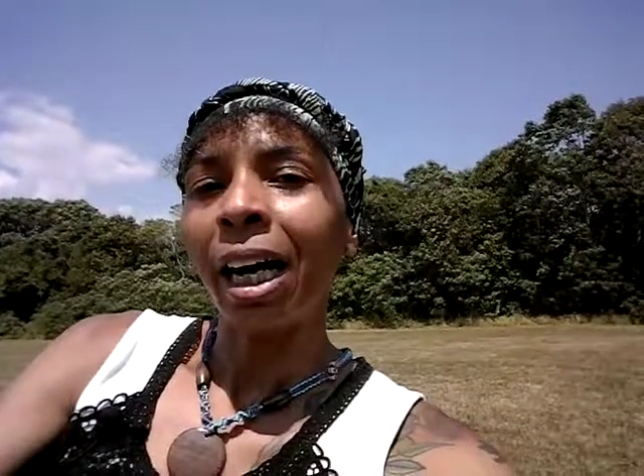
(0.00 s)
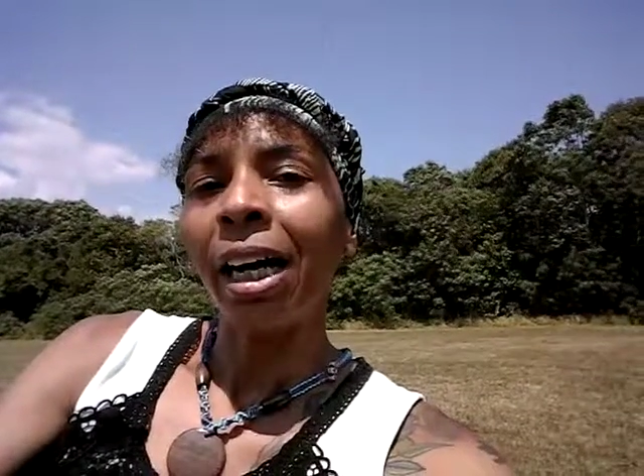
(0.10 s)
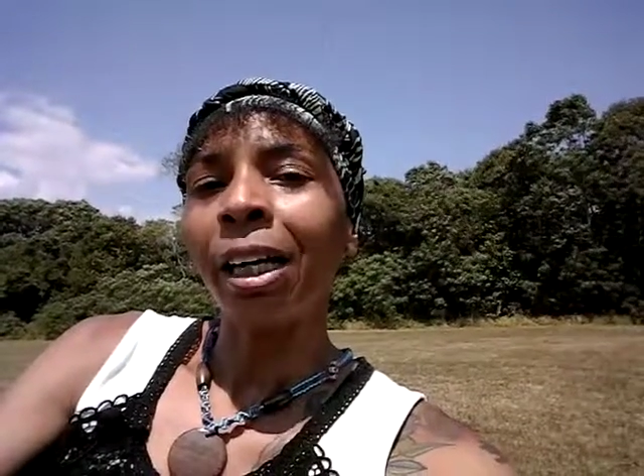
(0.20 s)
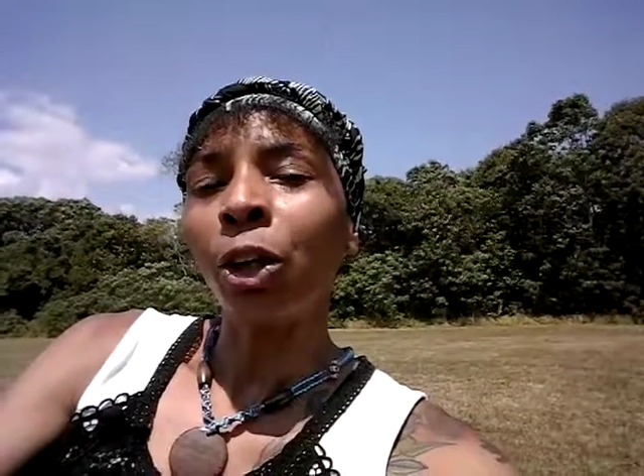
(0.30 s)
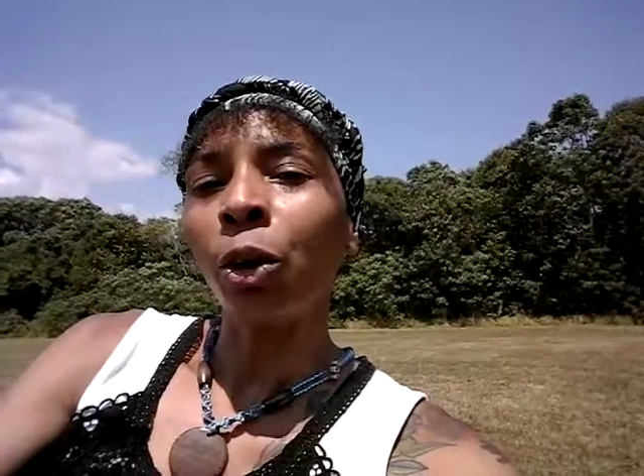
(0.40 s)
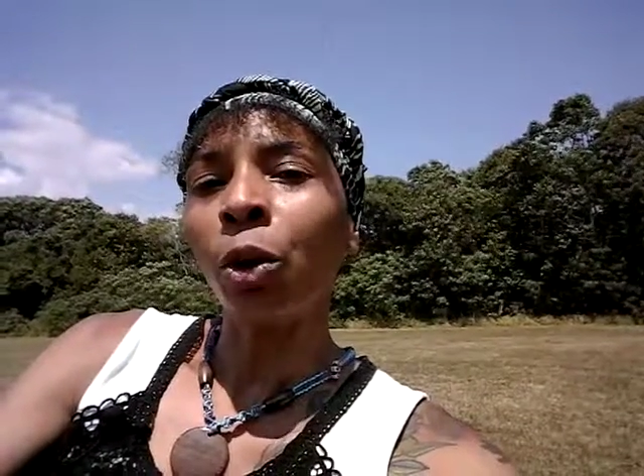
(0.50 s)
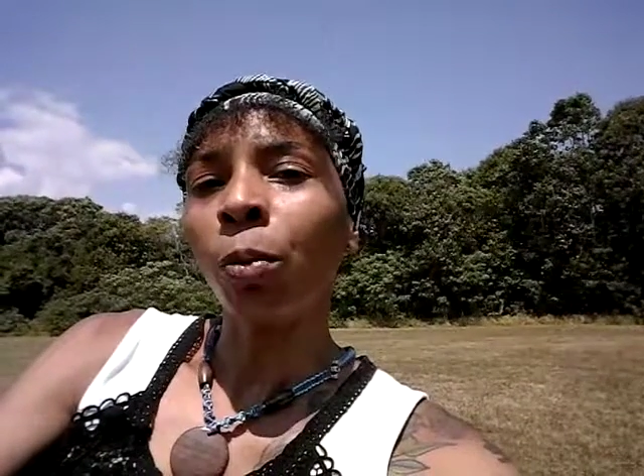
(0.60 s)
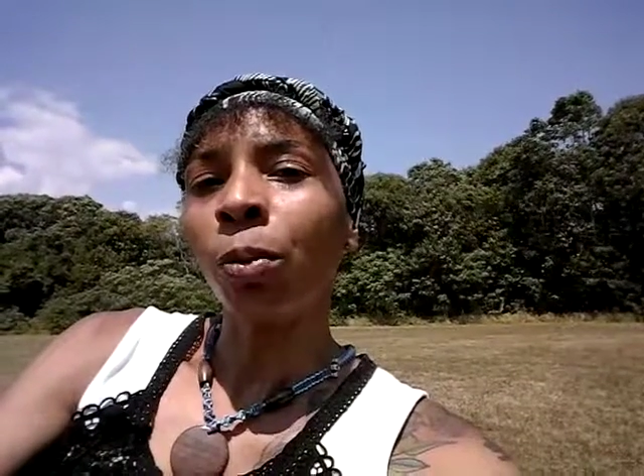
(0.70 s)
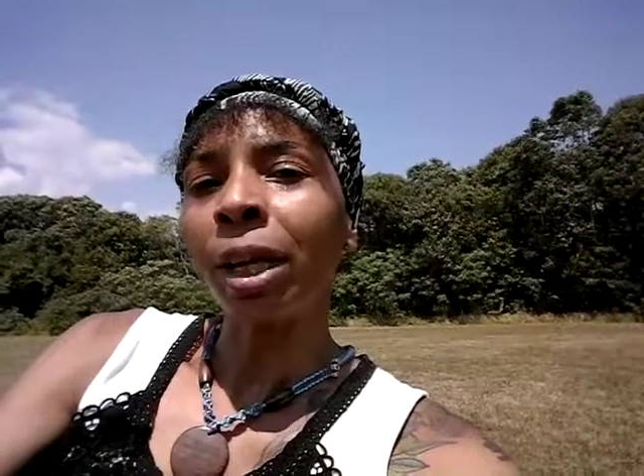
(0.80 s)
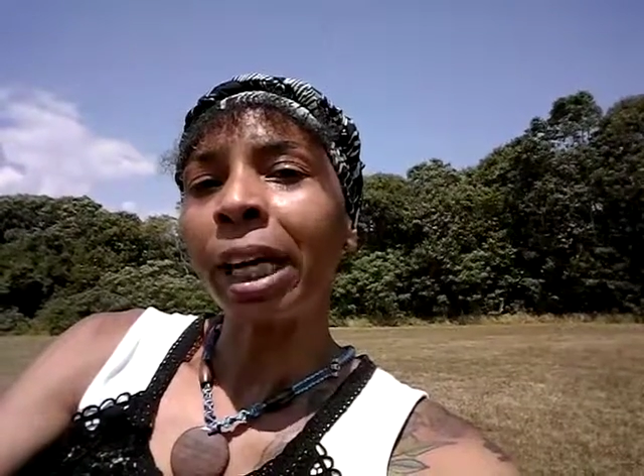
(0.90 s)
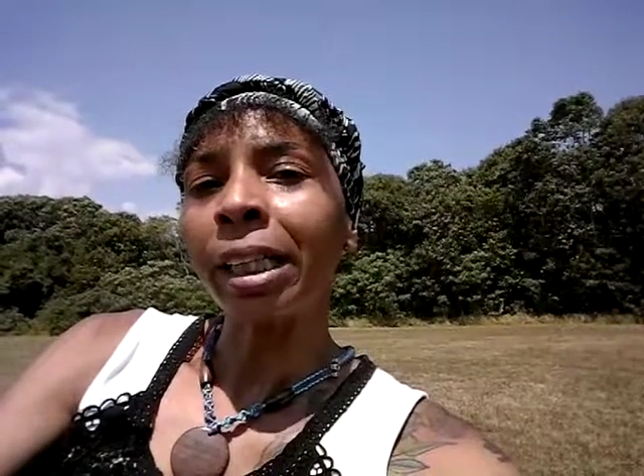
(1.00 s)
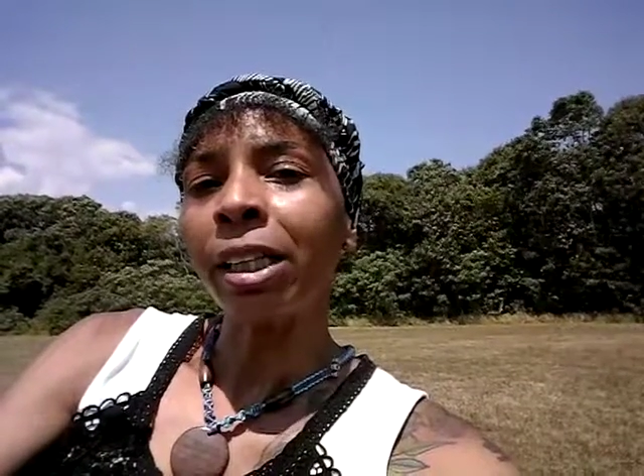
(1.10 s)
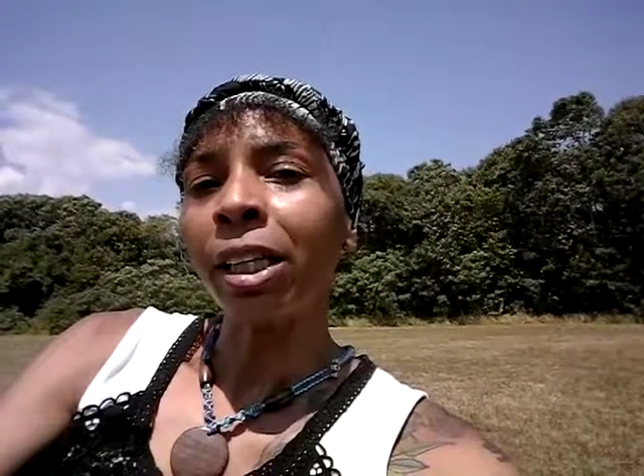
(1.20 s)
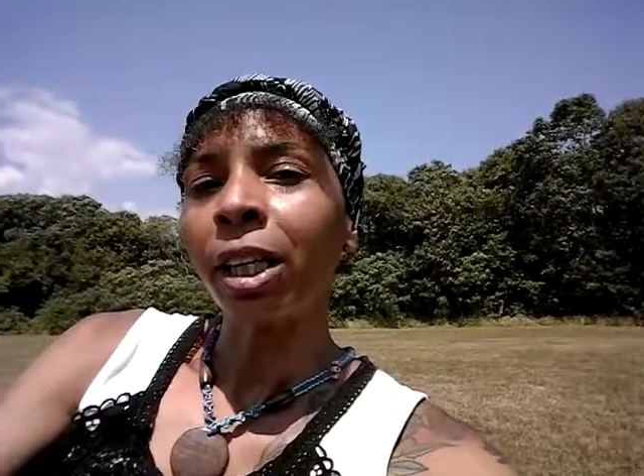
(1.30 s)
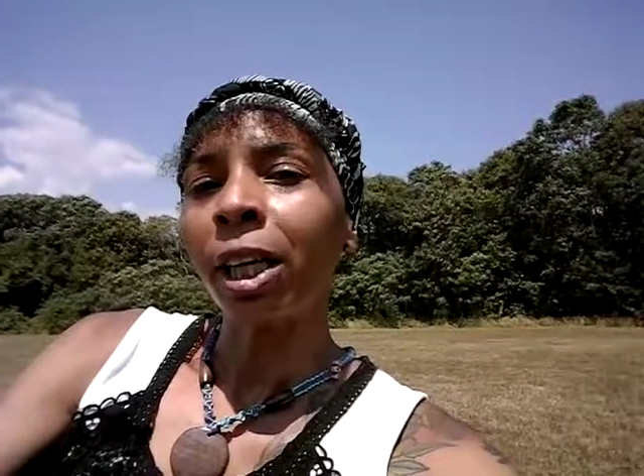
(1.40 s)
it incorporates